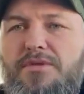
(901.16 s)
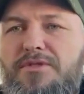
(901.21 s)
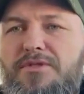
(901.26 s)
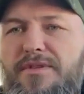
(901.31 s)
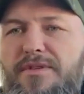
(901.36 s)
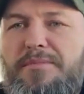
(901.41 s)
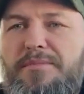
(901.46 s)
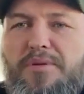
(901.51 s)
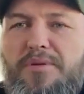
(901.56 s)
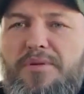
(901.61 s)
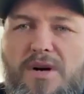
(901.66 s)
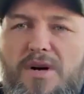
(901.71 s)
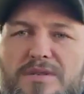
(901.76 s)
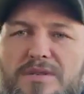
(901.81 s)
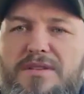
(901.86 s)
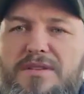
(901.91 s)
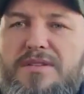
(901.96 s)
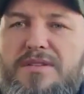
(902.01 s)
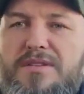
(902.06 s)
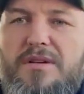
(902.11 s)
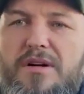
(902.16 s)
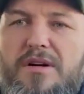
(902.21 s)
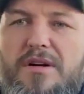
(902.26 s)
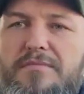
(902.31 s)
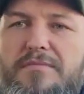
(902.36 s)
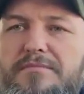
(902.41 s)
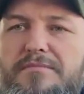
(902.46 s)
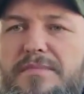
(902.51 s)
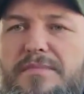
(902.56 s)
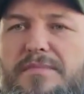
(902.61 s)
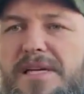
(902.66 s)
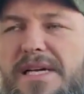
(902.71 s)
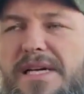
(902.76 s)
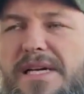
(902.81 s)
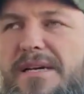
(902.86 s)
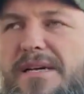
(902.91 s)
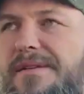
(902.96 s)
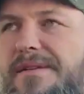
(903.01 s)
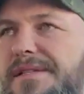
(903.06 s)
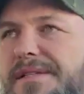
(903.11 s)
2 or 3 pros at the top.
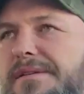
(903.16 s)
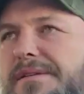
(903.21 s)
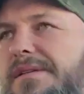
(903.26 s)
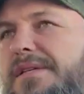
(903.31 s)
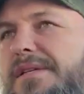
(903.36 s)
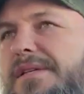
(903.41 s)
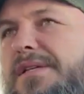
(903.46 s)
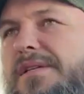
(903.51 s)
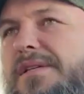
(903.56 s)
And